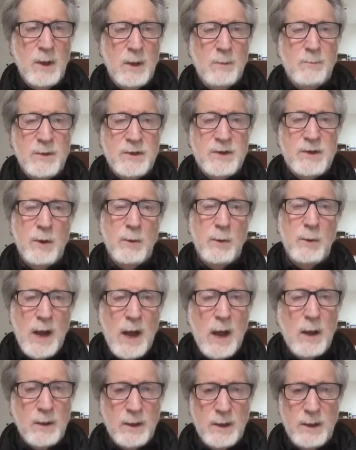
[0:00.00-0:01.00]

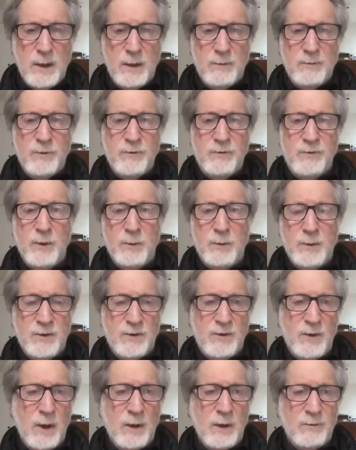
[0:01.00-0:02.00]
materiality of the film
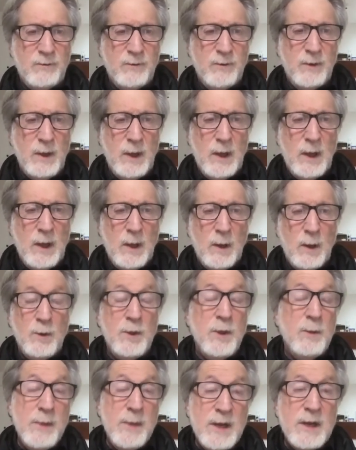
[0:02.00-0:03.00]
itself, or
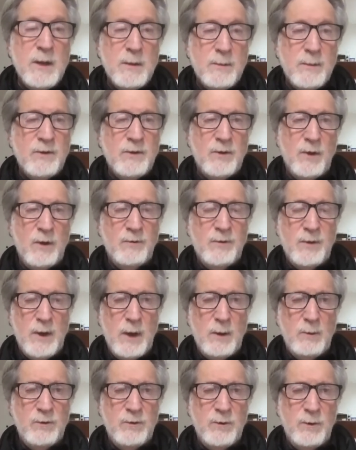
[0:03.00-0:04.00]
the medium itself that
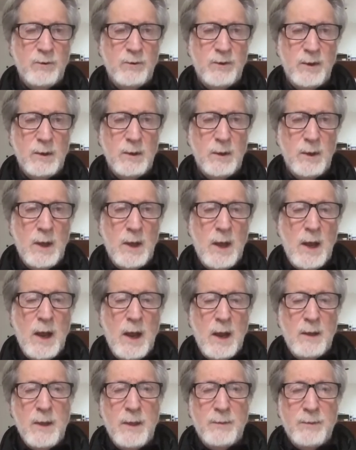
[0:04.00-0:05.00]
I was using,
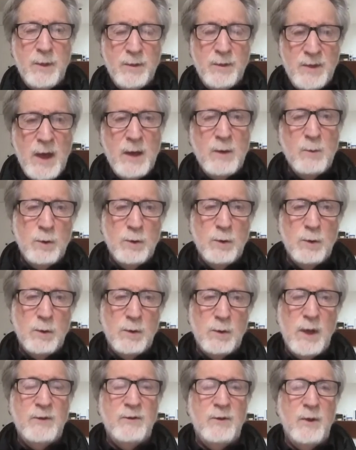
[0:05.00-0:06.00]
and that the then would
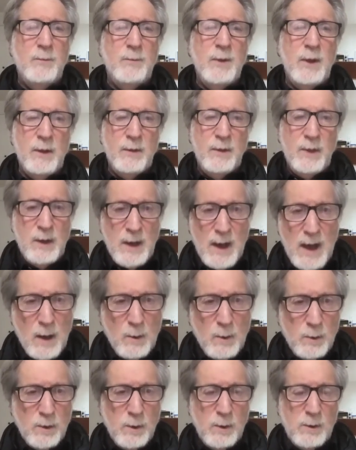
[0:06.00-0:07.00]
look like something and the now
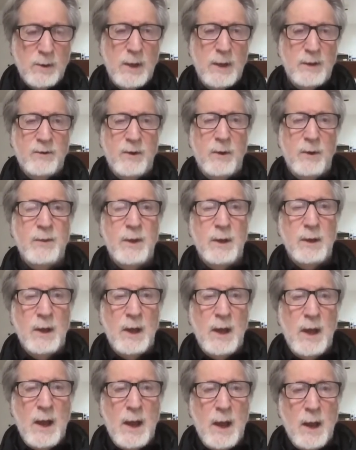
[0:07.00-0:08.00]
would look like something,
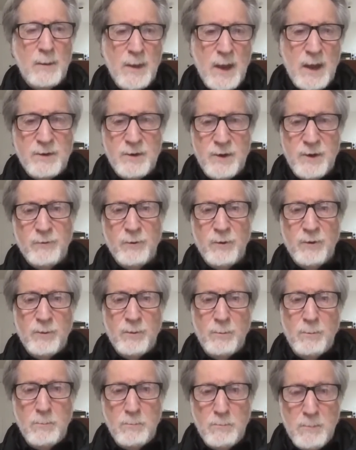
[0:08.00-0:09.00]
and that difference
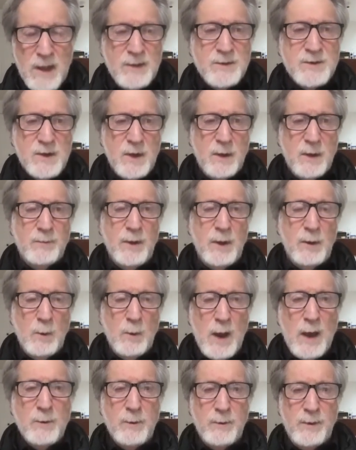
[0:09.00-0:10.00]
meant something
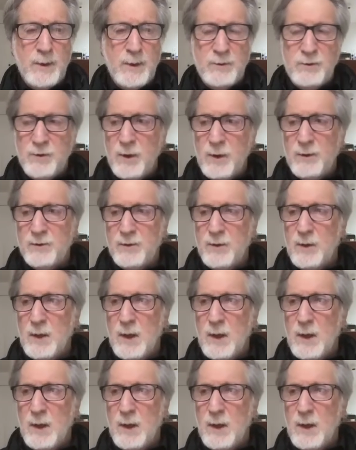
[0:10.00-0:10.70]
rather than just